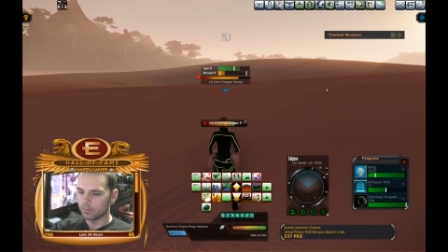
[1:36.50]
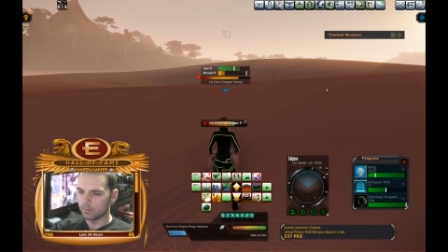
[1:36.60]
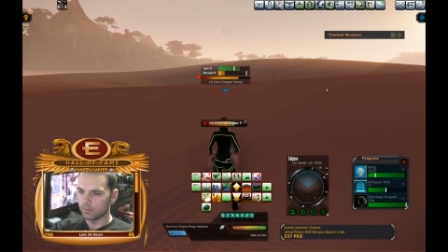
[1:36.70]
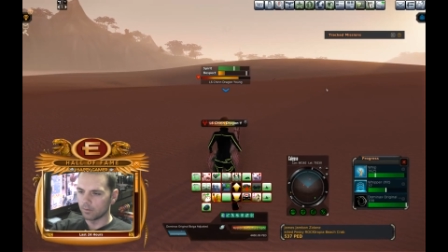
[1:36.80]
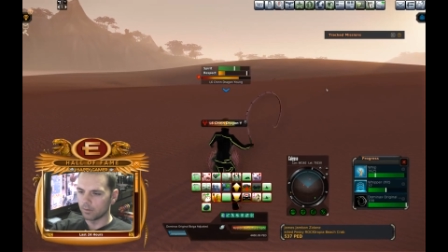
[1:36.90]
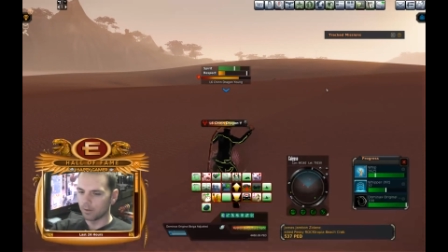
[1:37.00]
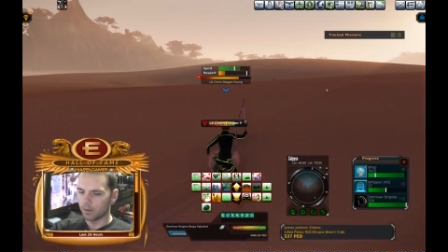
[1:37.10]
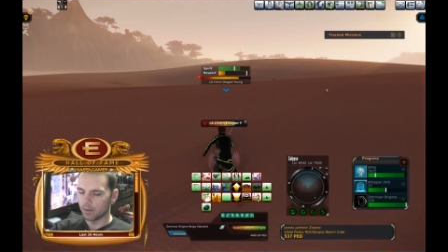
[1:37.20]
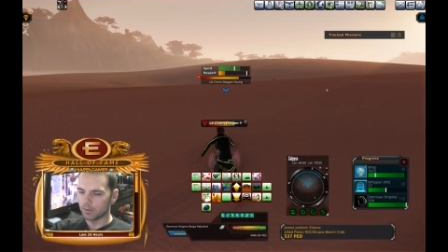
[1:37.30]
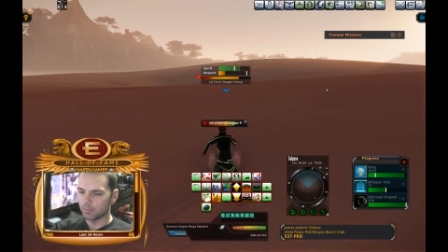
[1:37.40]
and I
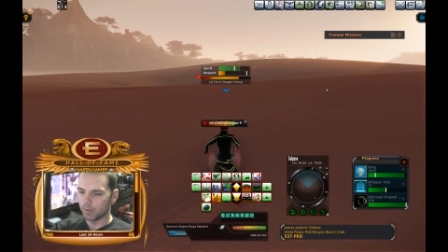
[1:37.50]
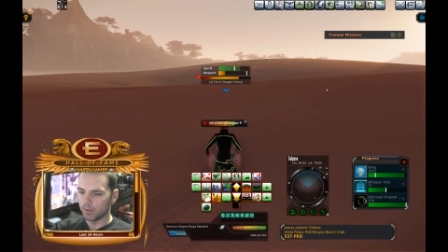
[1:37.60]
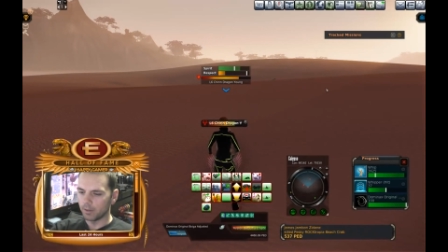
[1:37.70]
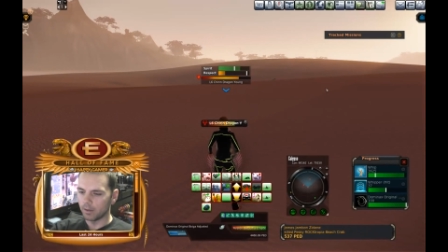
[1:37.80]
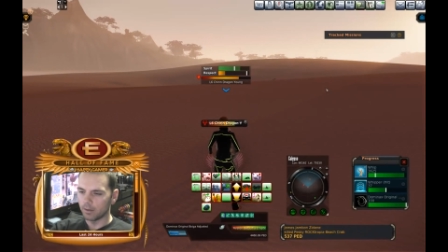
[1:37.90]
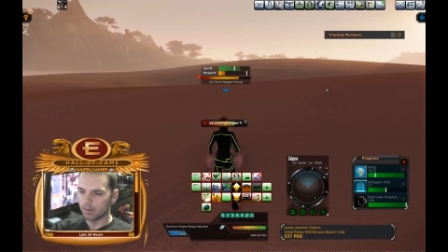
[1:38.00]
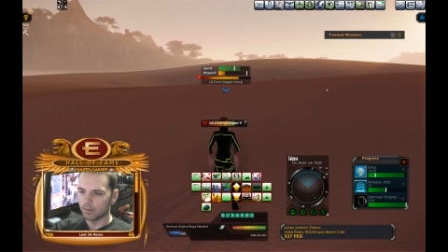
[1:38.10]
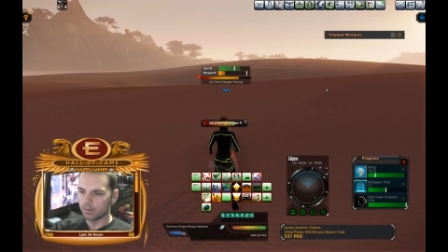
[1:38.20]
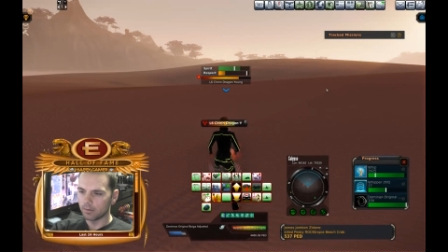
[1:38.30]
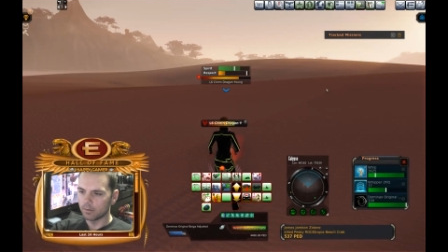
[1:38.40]
can explain that.
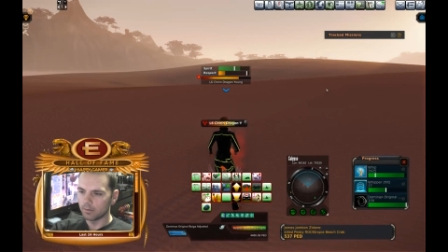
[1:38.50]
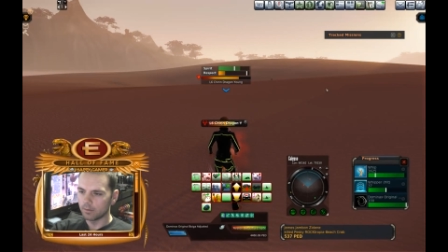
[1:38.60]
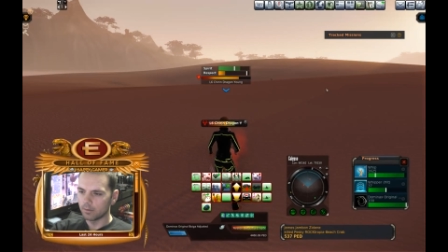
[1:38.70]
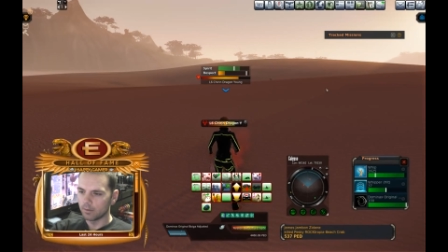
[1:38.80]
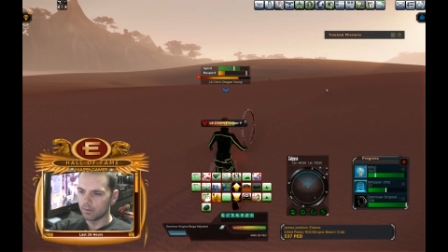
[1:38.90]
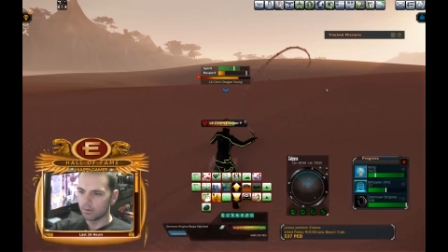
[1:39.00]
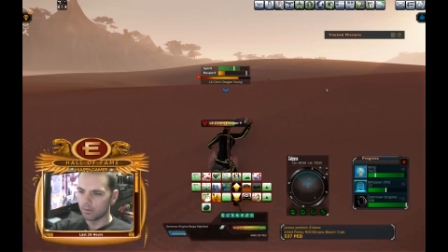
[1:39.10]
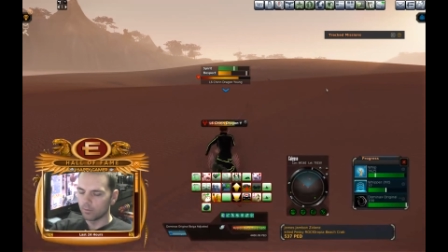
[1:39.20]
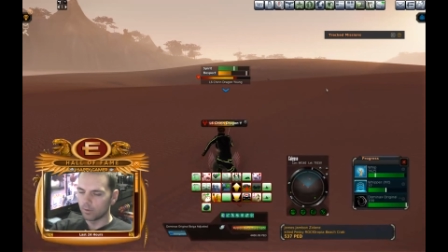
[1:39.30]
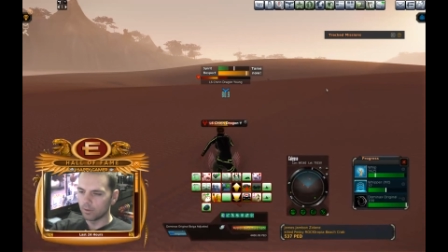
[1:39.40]
One